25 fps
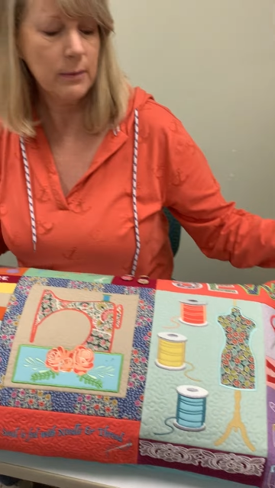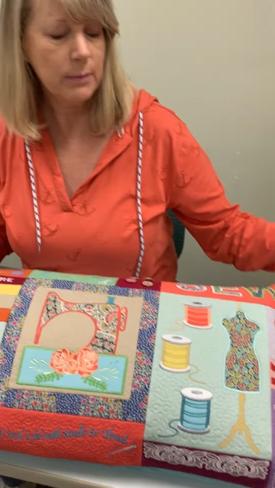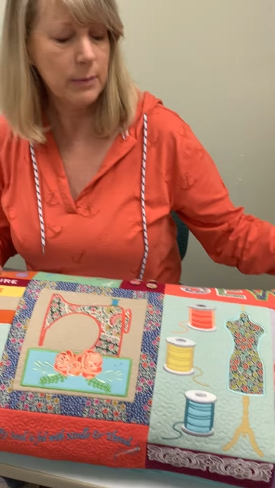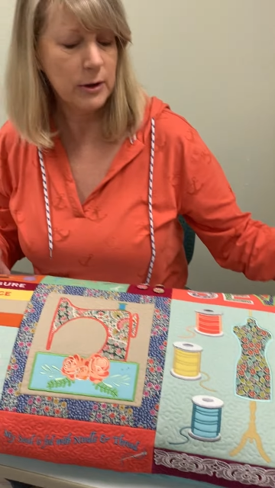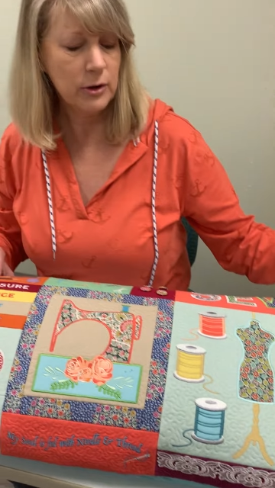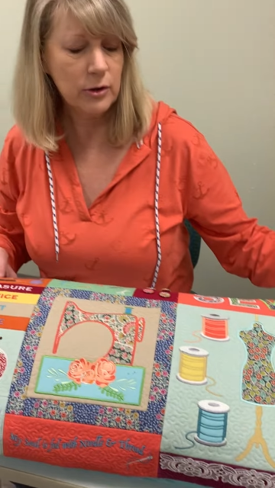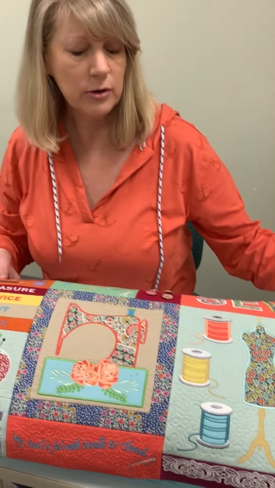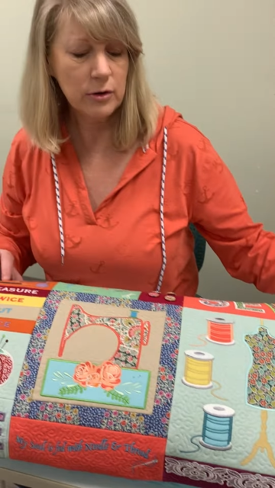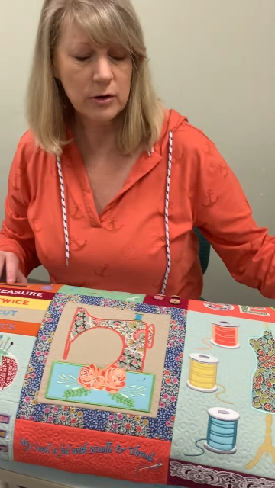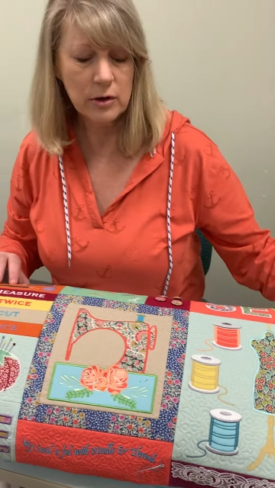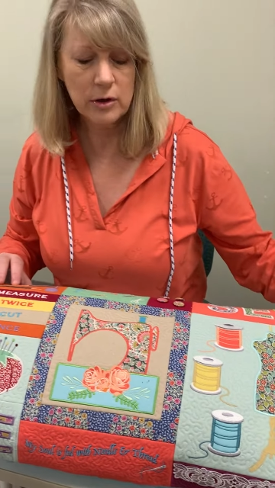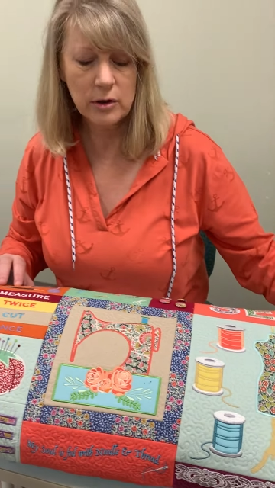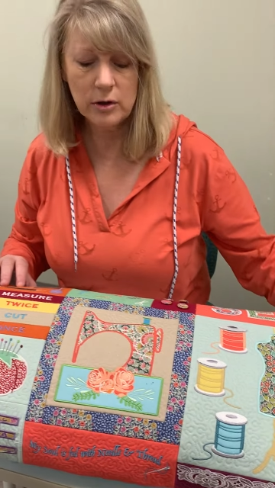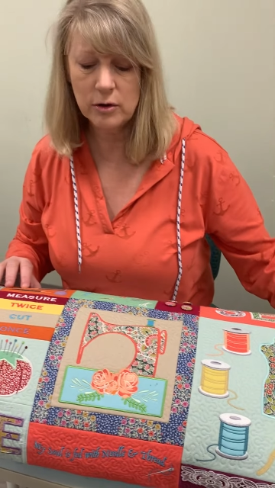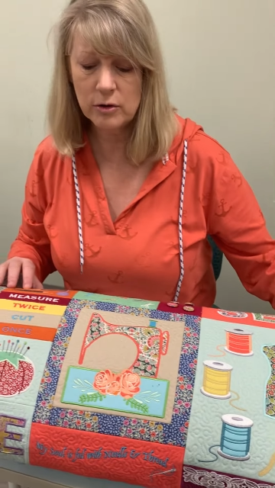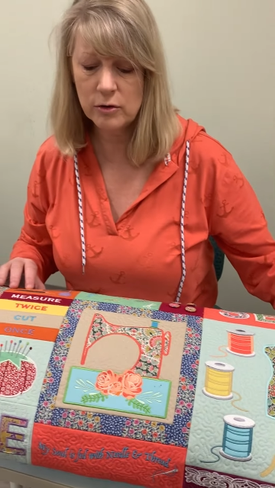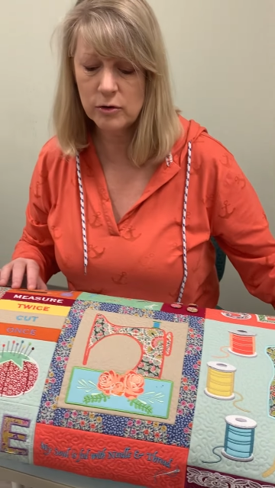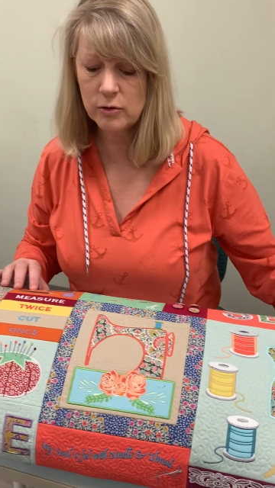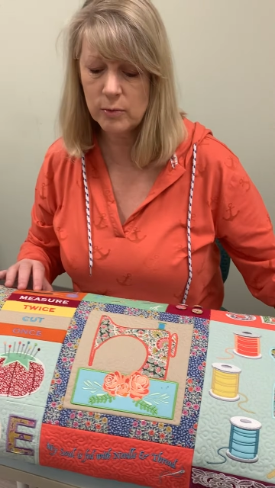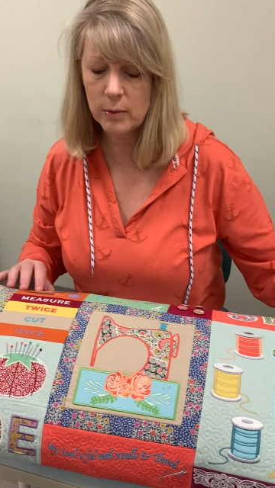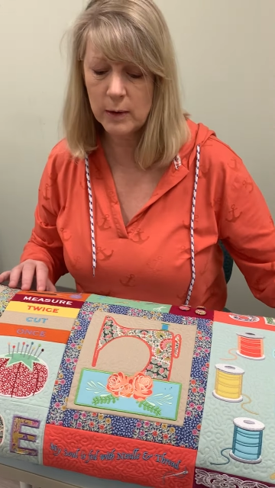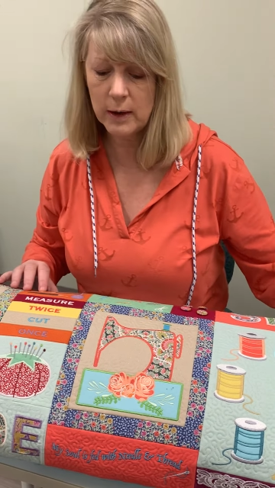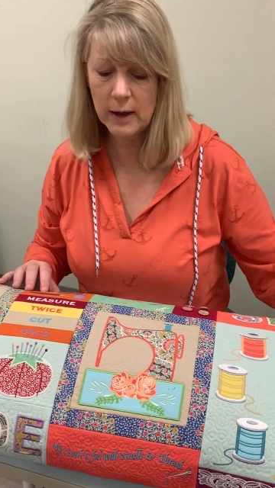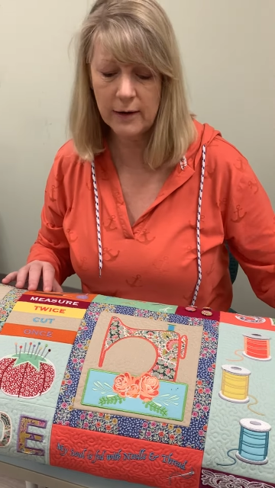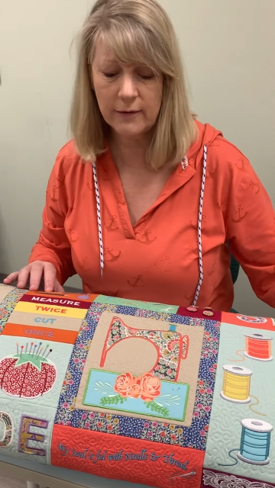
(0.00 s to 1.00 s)
but you can use
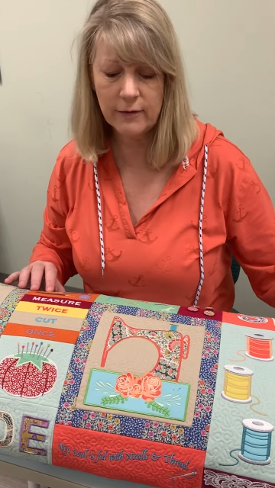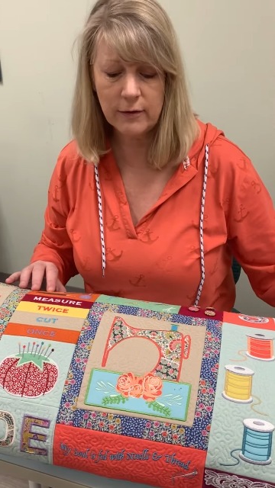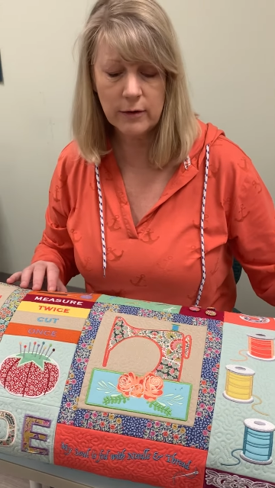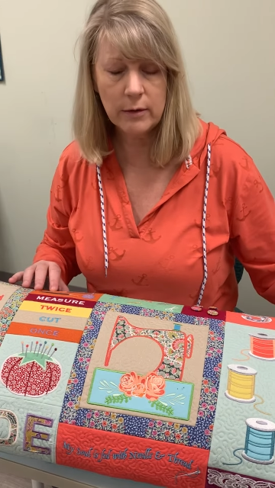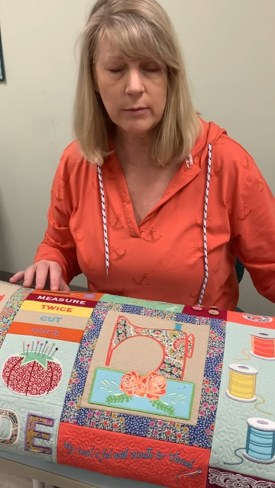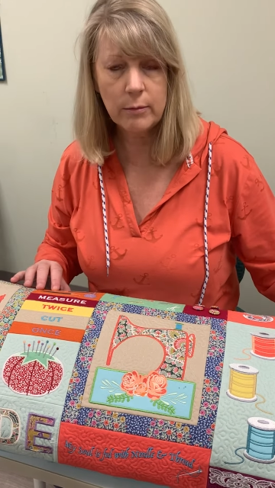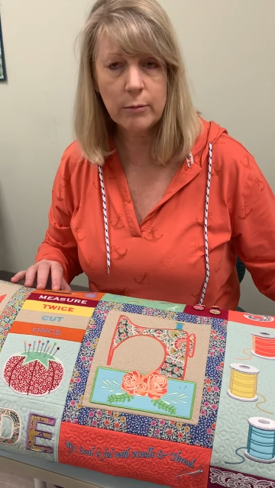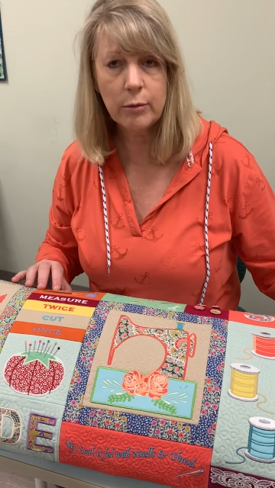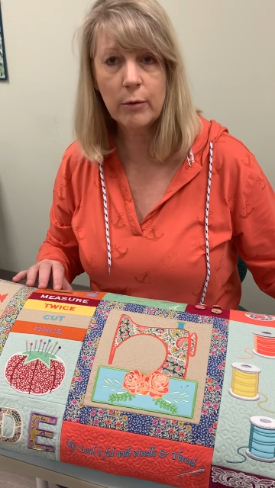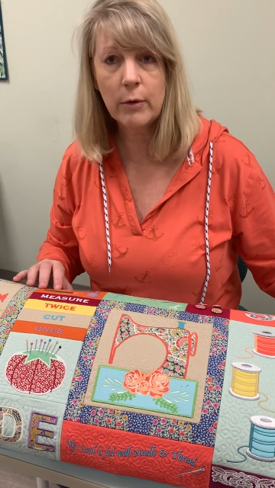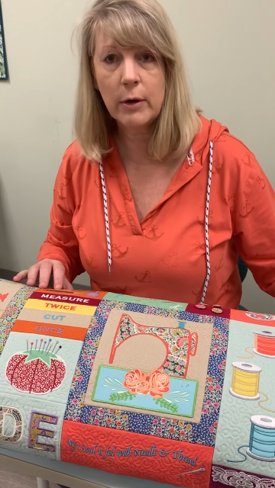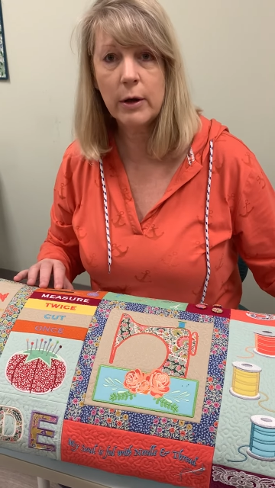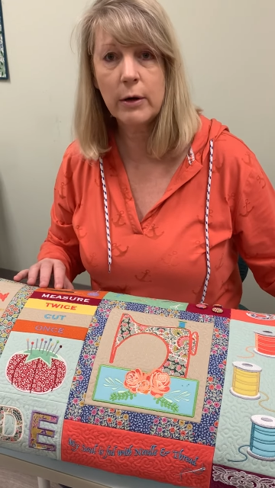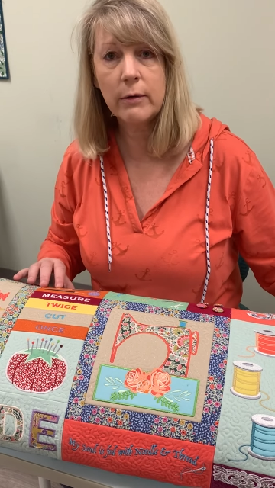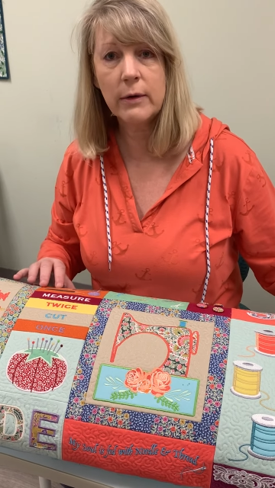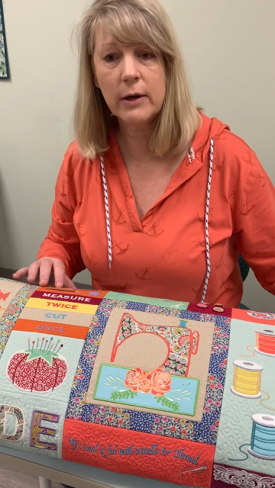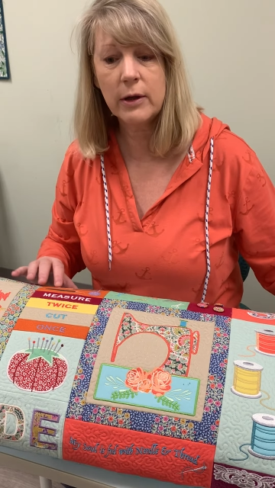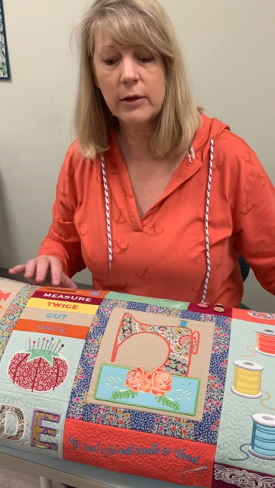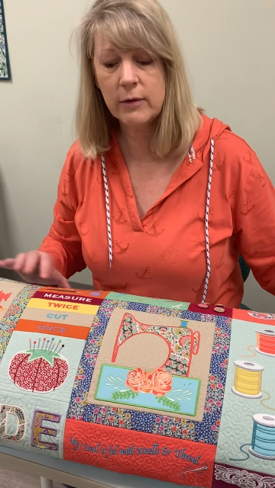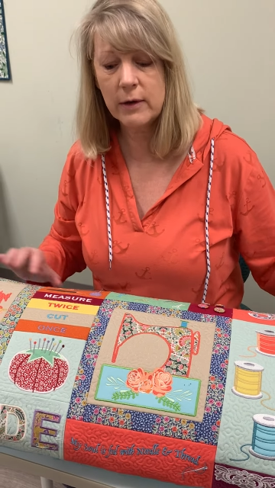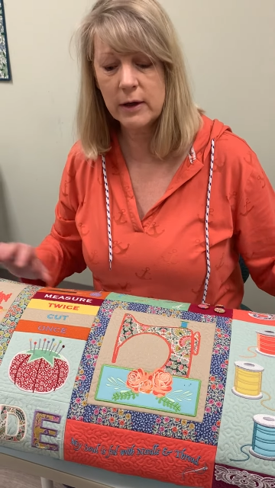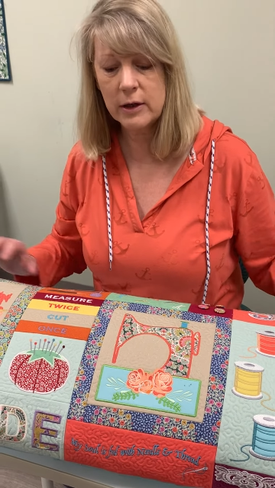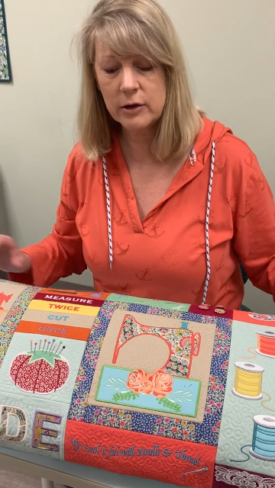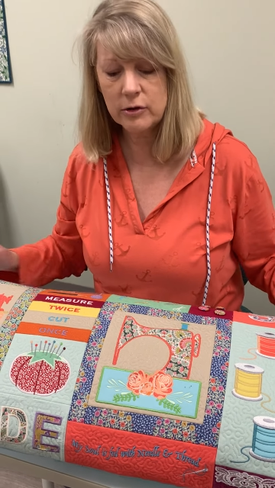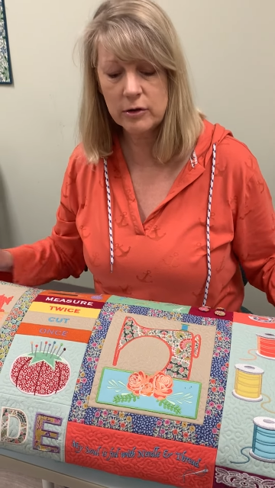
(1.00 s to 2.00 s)
whatever embroidery
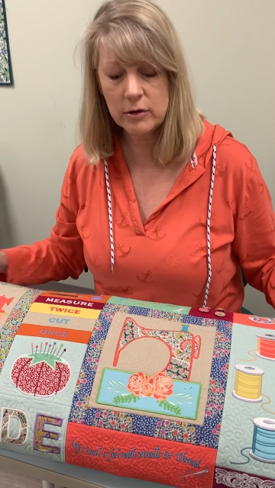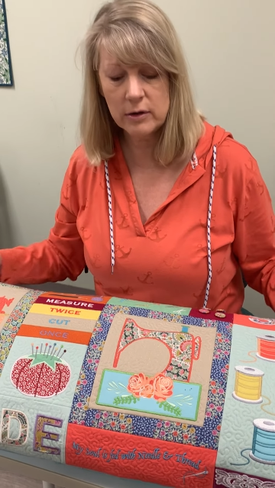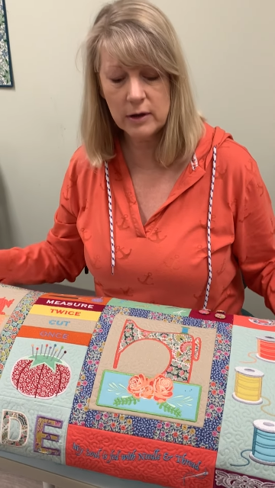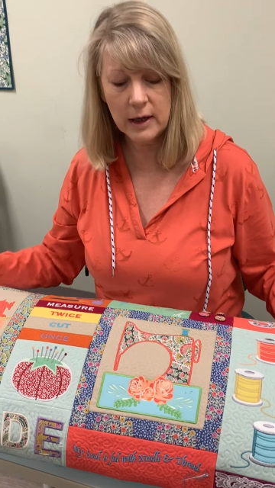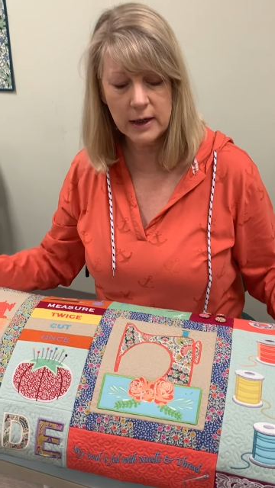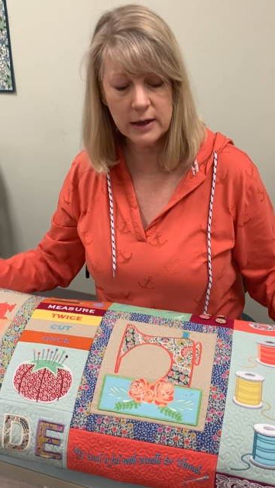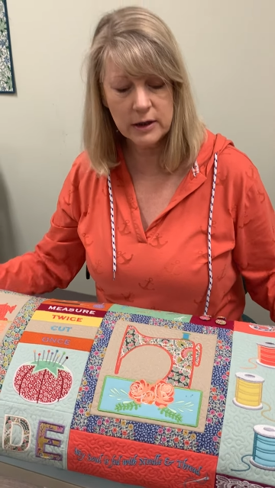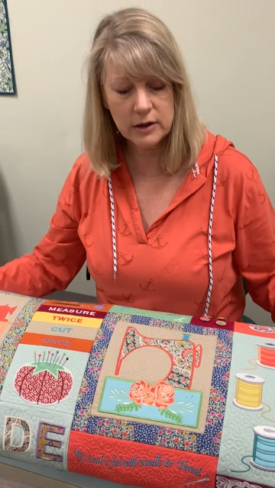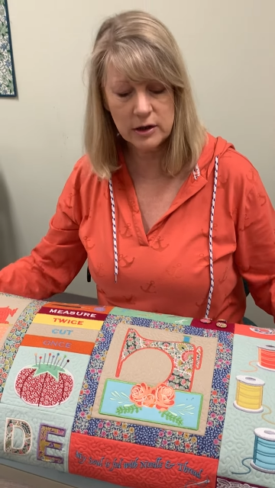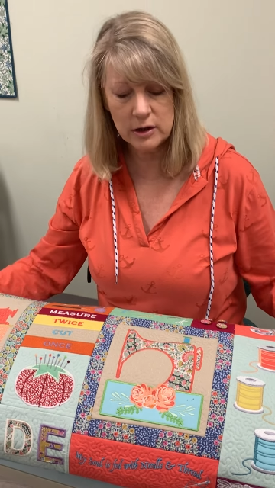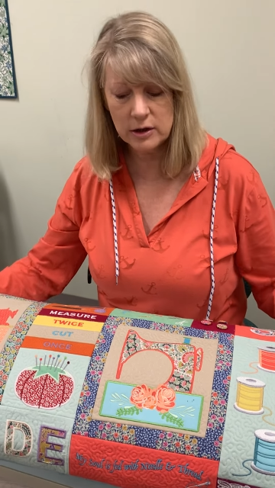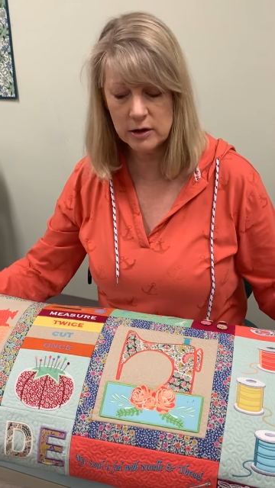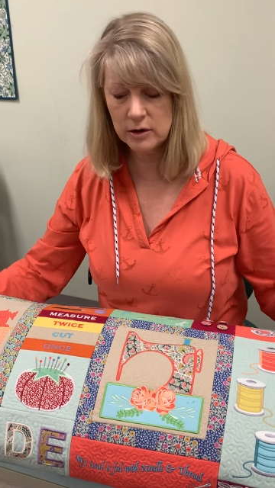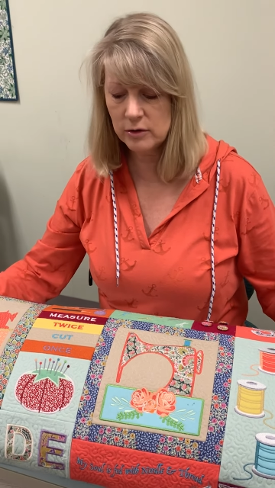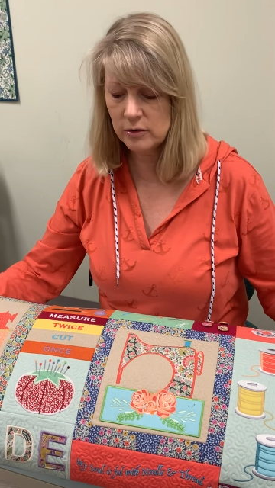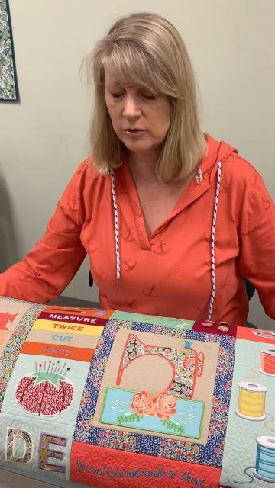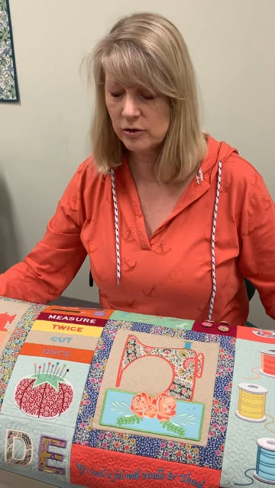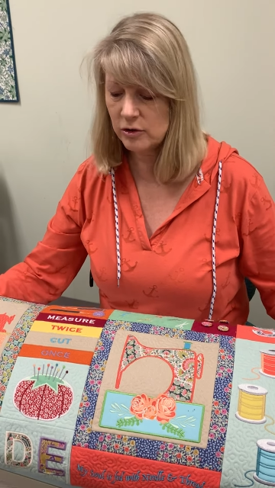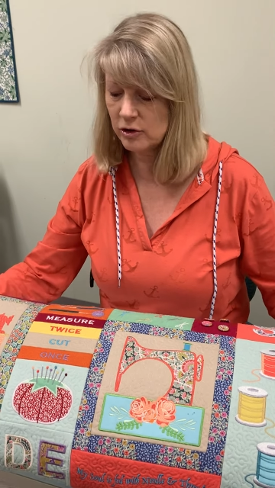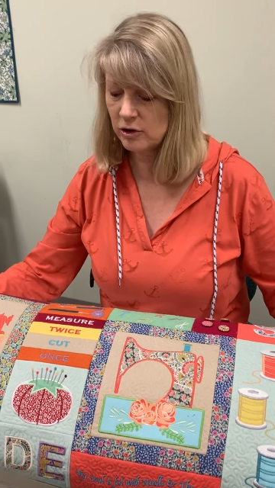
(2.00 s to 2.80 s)
thread you like to use.